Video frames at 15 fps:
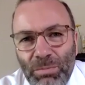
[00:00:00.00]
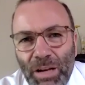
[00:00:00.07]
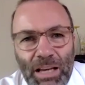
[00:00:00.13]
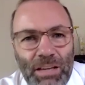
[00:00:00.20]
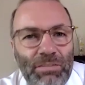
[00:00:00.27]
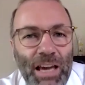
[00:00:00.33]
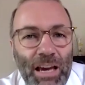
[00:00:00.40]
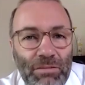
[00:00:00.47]

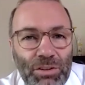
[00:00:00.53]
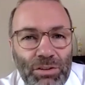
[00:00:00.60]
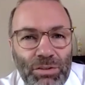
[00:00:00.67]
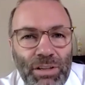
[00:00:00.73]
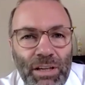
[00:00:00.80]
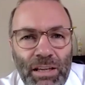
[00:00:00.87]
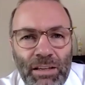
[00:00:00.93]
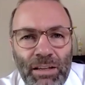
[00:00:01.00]
like we have it
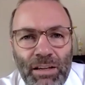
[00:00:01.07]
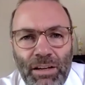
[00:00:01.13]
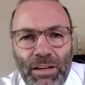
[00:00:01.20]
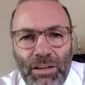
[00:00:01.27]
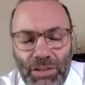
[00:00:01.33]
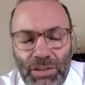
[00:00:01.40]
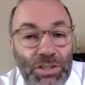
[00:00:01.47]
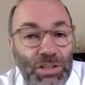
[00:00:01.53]
today.
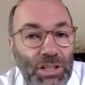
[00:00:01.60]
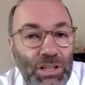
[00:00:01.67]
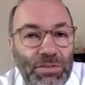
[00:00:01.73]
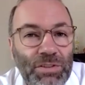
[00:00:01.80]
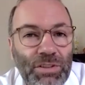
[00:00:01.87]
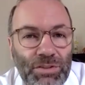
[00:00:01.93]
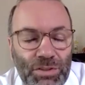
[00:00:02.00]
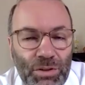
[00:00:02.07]
We
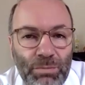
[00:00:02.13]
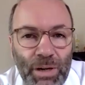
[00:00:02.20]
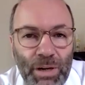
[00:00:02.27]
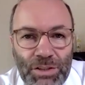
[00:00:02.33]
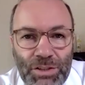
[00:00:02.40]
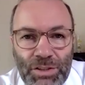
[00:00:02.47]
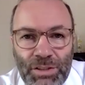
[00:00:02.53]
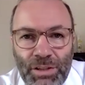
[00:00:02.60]
achieved so
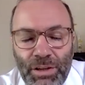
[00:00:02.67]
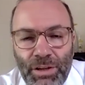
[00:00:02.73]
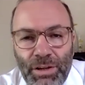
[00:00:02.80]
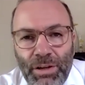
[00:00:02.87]
much.